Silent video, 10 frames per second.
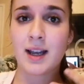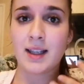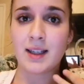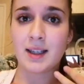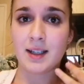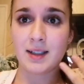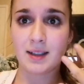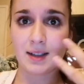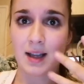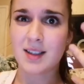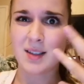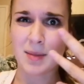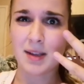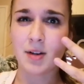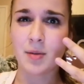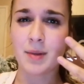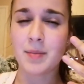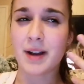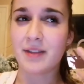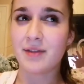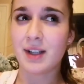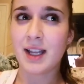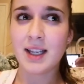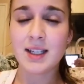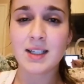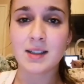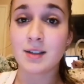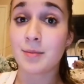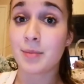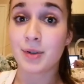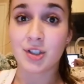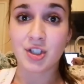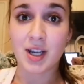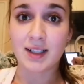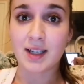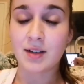I can kind of smell it on me, but I feel like it doesn't project.